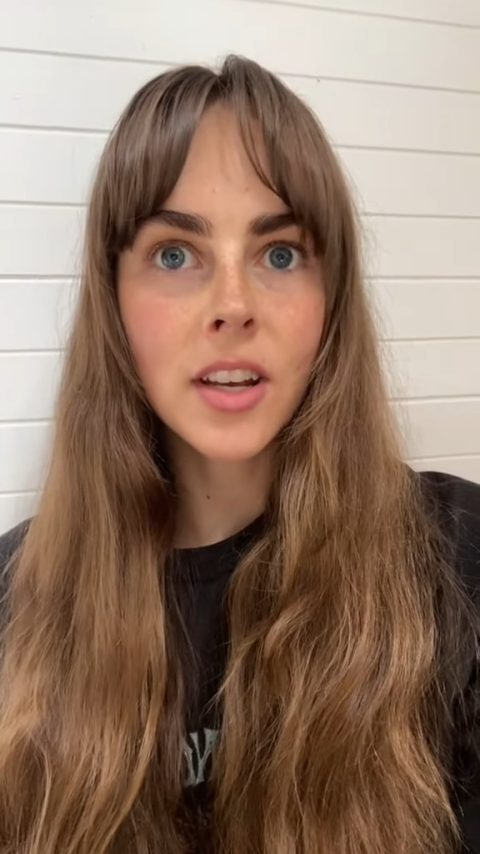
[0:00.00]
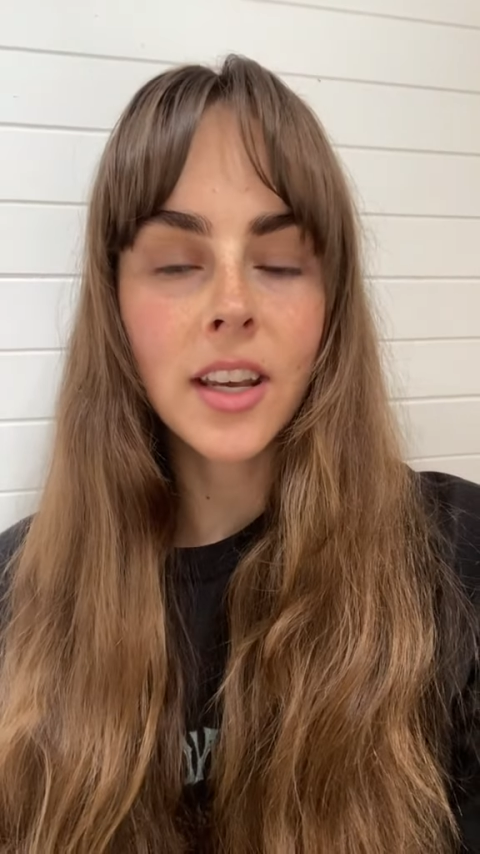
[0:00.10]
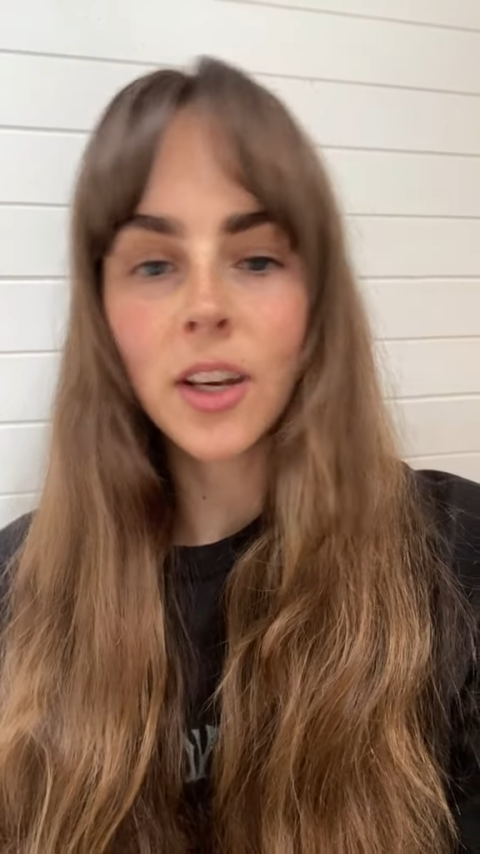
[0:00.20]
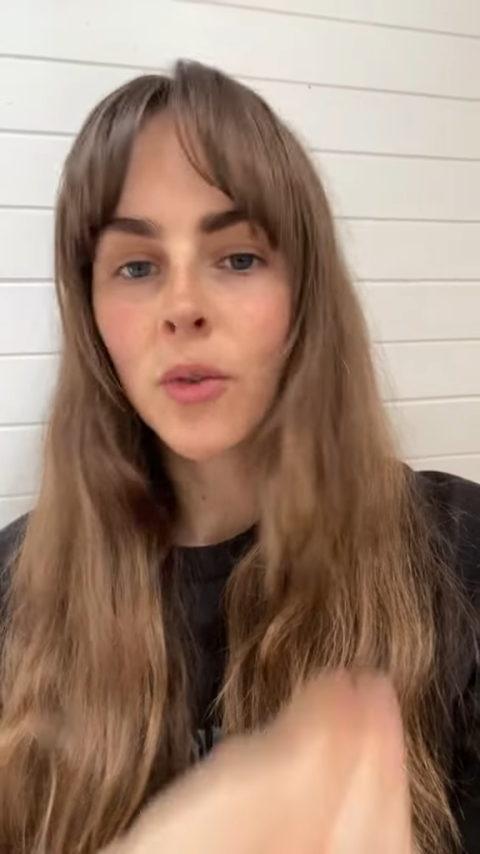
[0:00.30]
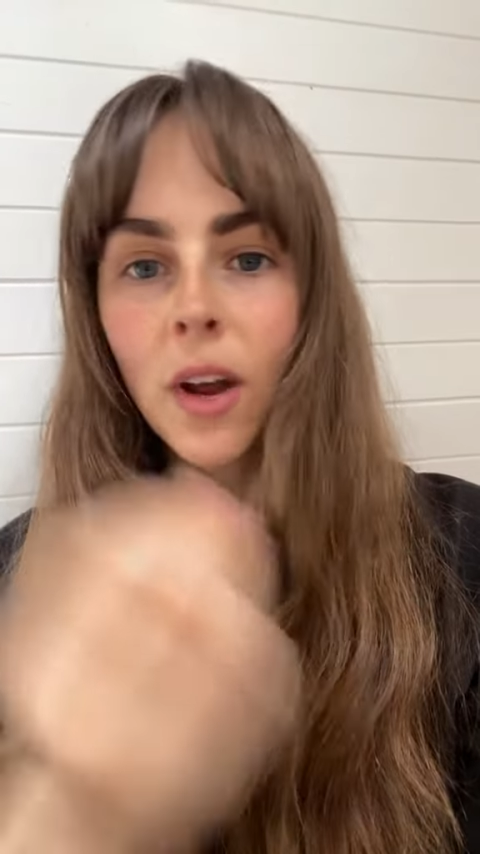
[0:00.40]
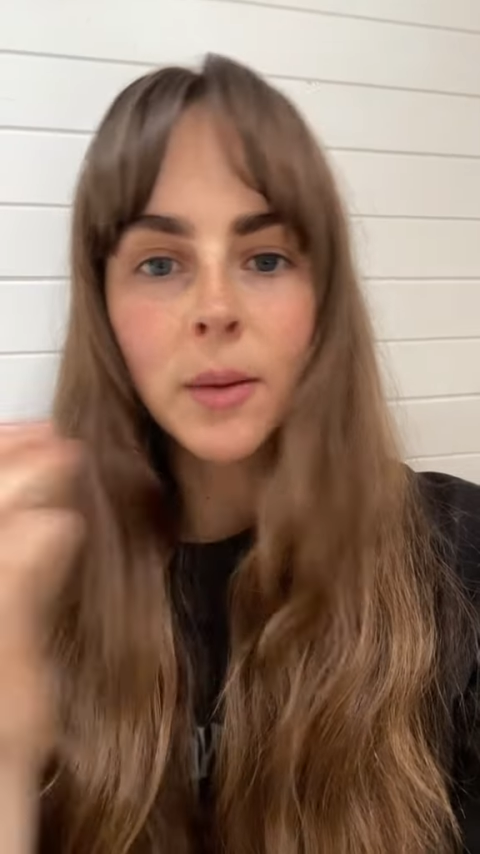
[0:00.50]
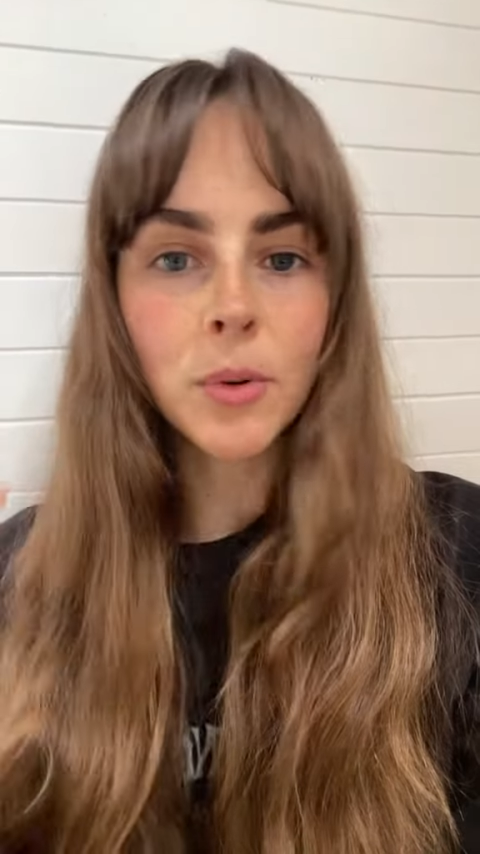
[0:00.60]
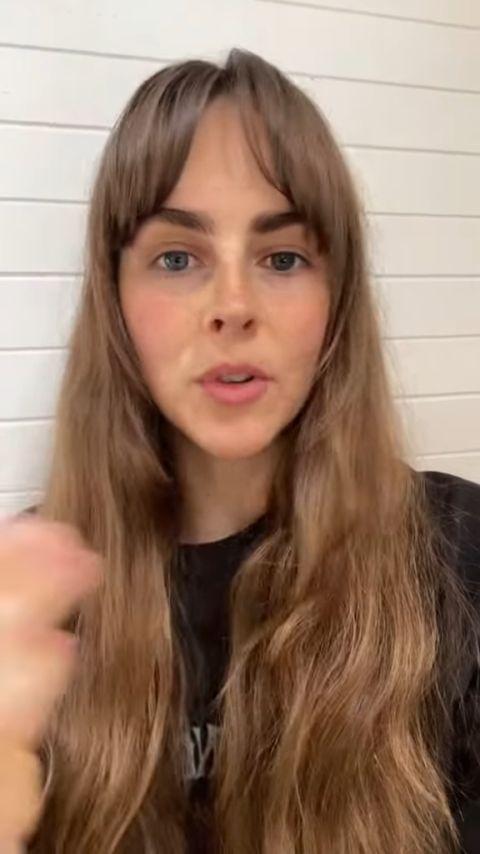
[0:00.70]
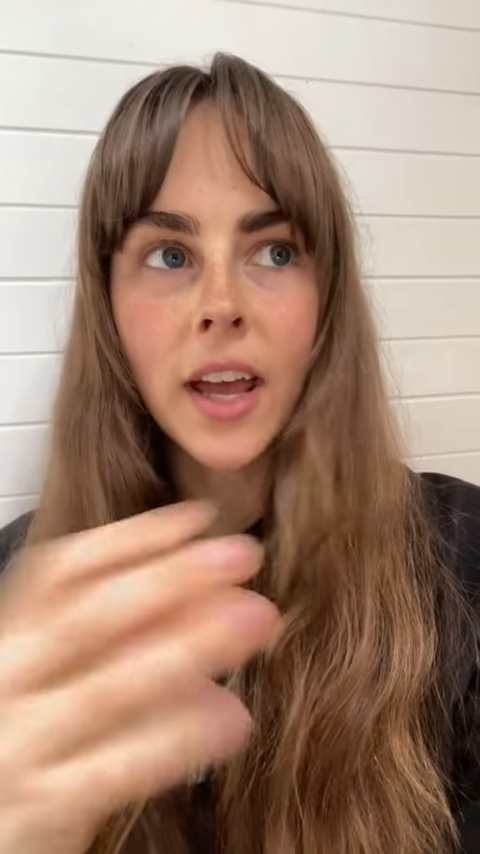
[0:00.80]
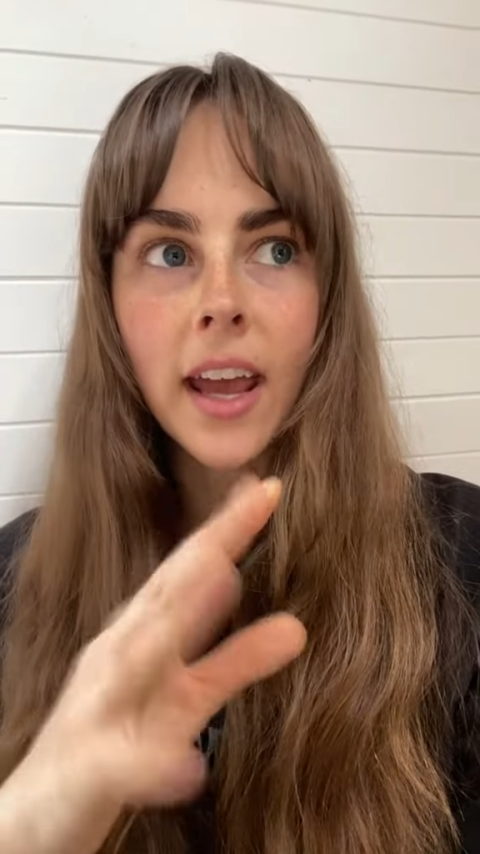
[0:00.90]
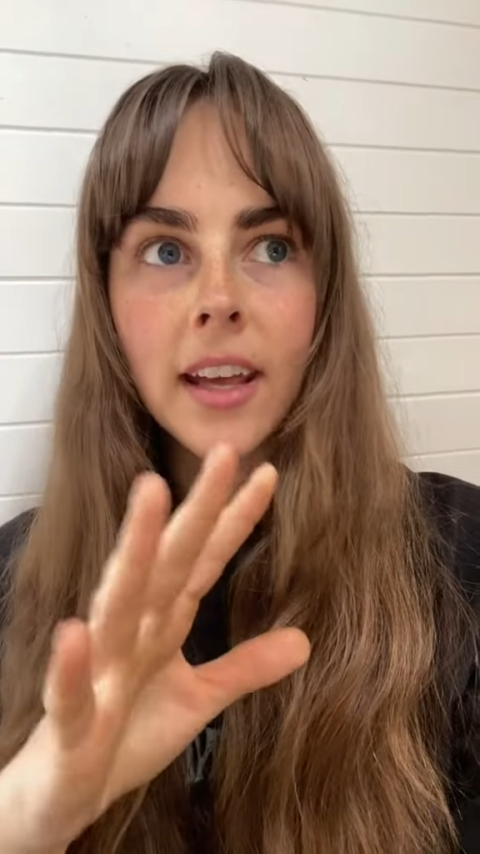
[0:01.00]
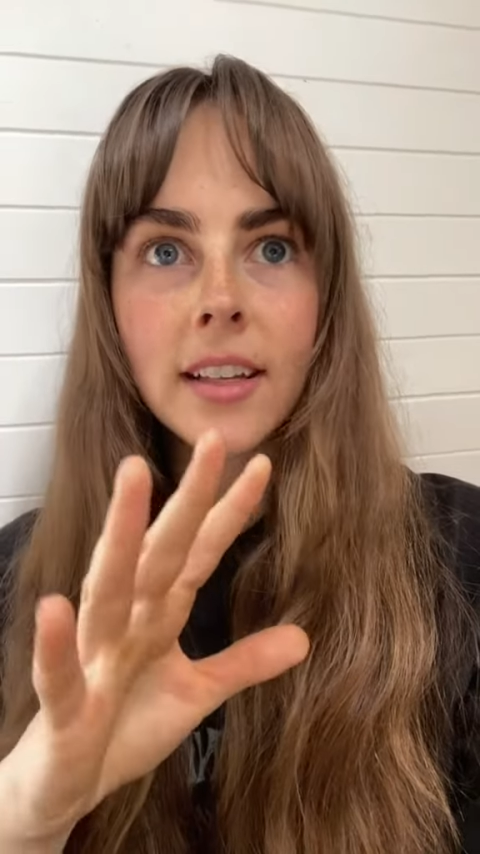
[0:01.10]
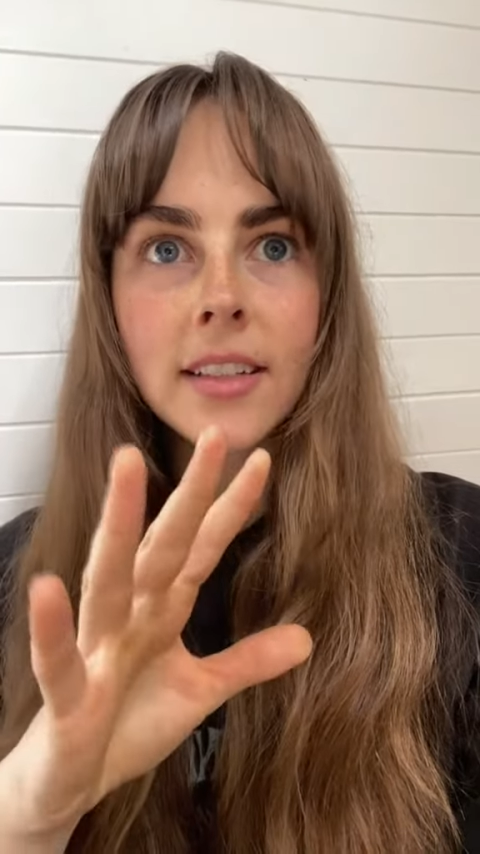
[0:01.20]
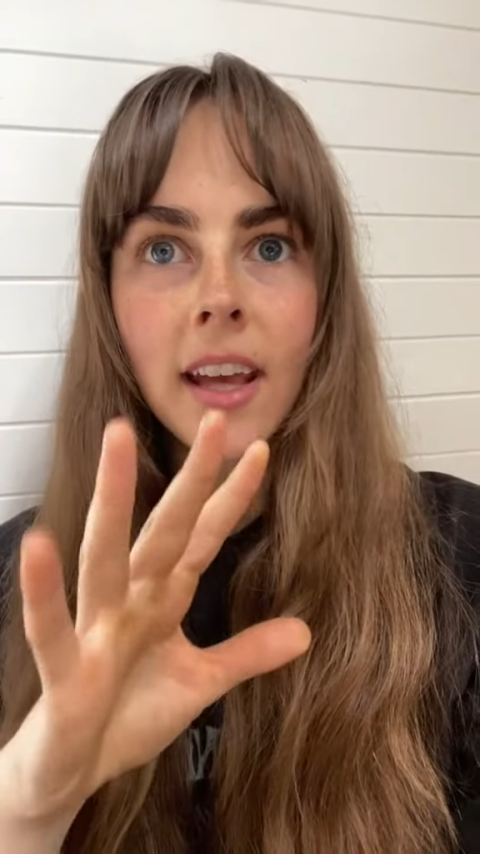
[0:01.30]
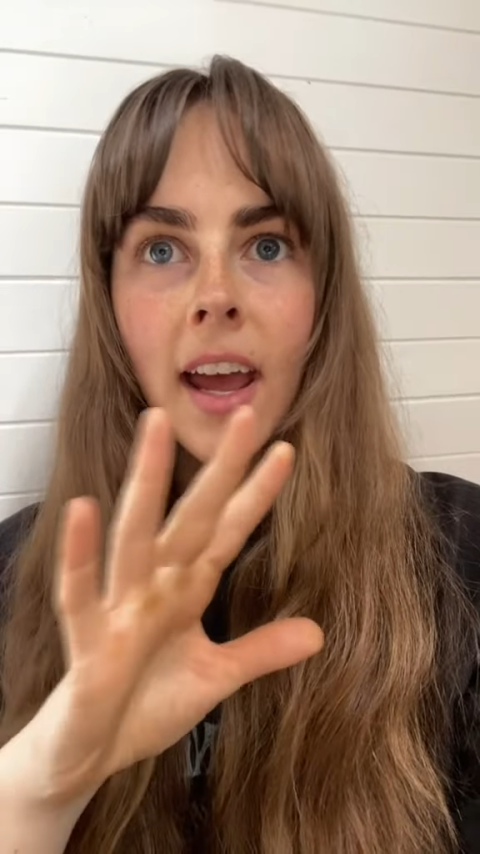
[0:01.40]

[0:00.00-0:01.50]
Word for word: incredible and